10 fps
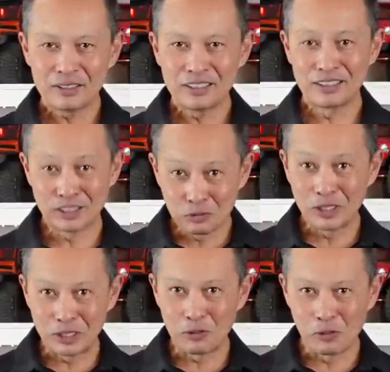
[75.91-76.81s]
This is
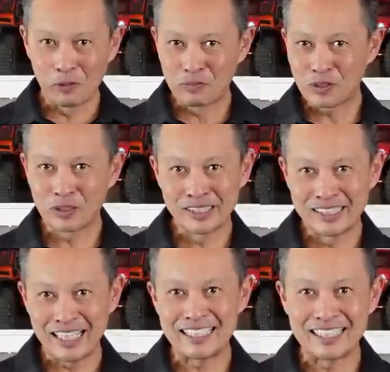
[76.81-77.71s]
really cool
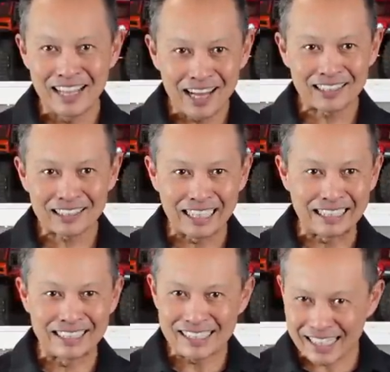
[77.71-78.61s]
because it's not
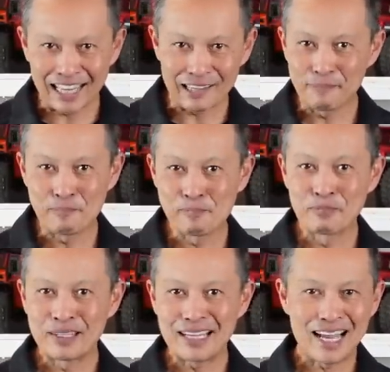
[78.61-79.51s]
like the same
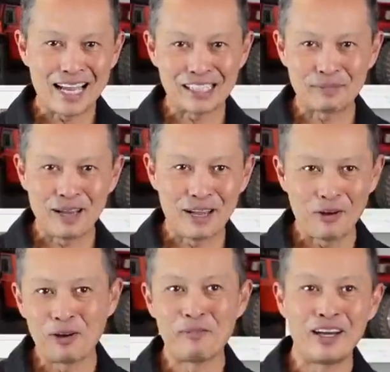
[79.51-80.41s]
as
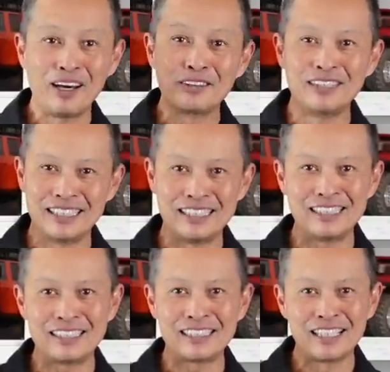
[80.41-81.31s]
all my other
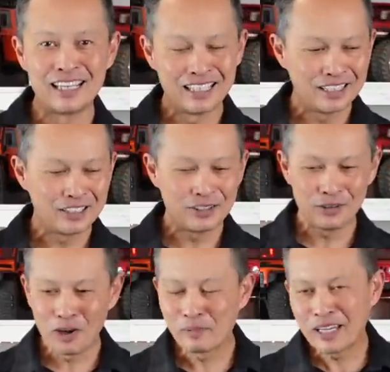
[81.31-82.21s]
lists. You know,
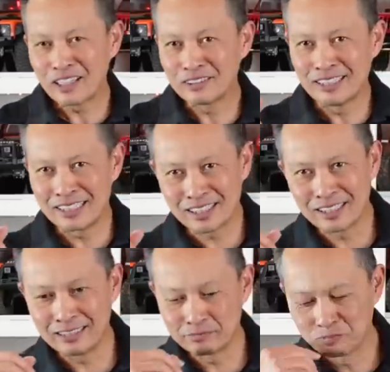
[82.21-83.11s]
all my other lists are
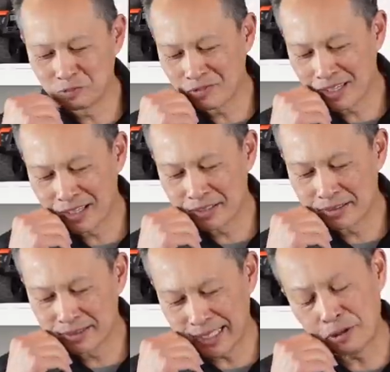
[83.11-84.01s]
like,
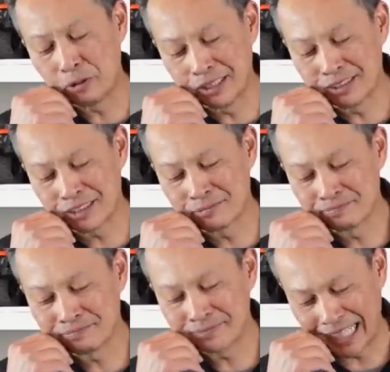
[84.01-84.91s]
yeah, wheels,
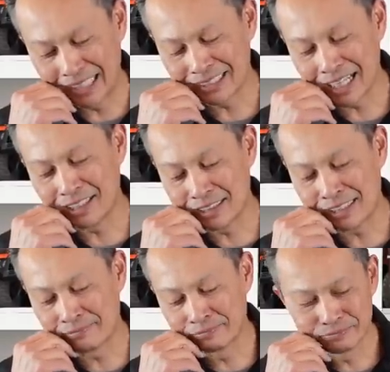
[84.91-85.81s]
yeah,
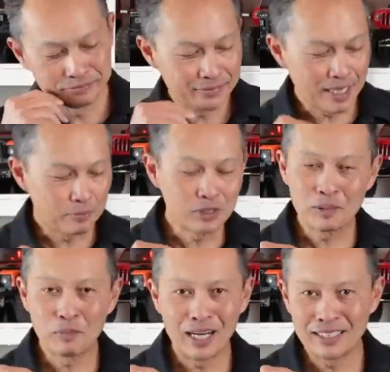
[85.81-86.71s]
tires. Yeah, put
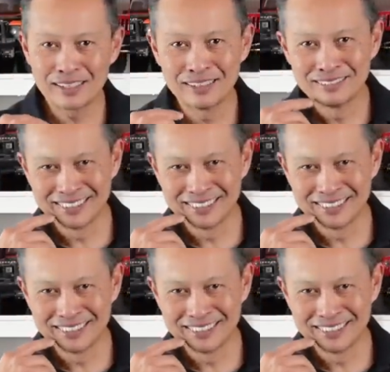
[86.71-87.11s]
some brass.